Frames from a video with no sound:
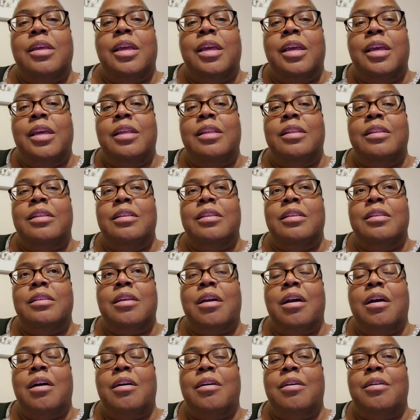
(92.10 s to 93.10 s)
in
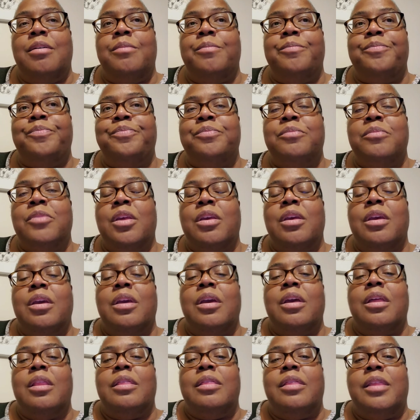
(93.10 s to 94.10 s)
um,
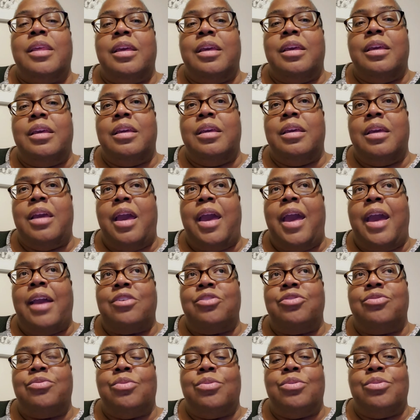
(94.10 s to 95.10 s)
the
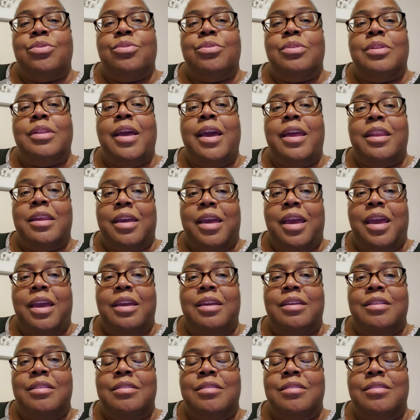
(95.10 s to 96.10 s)
actual
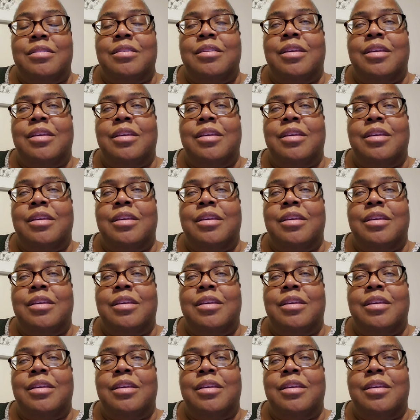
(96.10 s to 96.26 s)
lanacane.